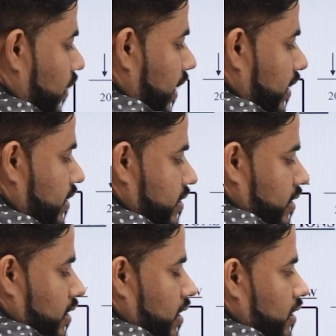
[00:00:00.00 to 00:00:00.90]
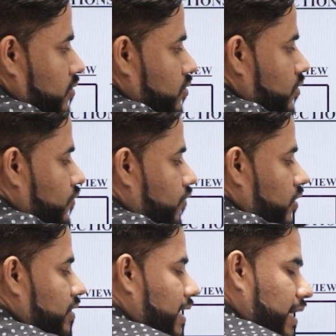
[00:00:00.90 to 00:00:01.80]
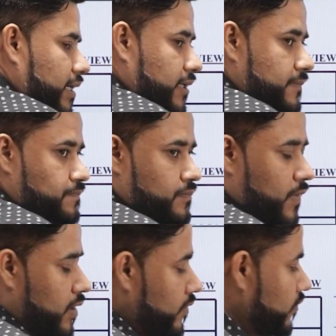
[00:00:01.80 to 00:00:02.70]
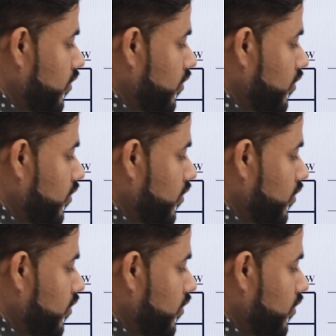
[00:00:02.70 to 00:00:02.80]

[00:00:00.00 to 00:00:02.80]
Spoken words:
Y region. So for that, we